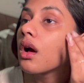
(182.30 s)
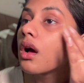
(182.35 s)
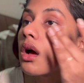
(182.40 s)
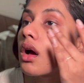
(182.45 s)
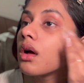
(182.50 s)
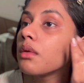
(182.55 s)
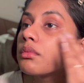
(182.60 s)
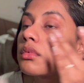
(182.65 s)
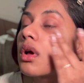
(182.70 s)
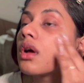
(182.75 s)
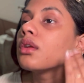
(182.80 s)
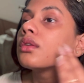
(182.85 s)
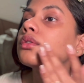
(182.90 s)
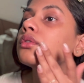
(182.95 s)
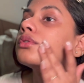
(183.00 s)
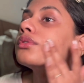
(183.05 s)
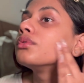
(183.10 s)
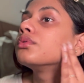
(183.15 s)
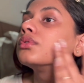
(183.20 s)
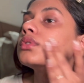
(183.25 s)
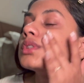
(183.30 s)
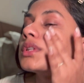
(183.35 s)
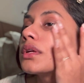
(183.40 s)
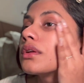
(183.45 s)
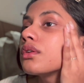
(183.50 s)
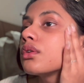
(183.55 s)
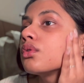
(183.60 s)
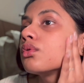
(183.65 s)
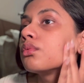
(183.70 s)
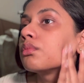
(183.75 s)
I'm not
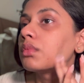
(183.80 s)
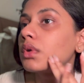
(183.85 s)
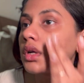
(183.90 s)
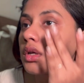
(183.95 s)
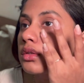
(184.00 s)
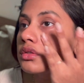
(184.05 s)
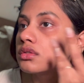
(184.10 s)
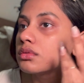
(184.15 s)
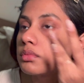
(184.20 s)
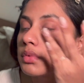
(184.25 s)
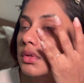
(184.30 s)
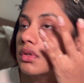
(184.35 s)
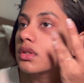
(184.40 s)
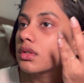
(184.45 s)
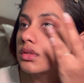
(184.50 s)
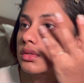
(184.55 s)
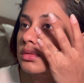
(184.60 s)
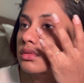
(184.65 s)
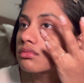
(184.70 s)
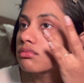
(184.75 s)
using too much because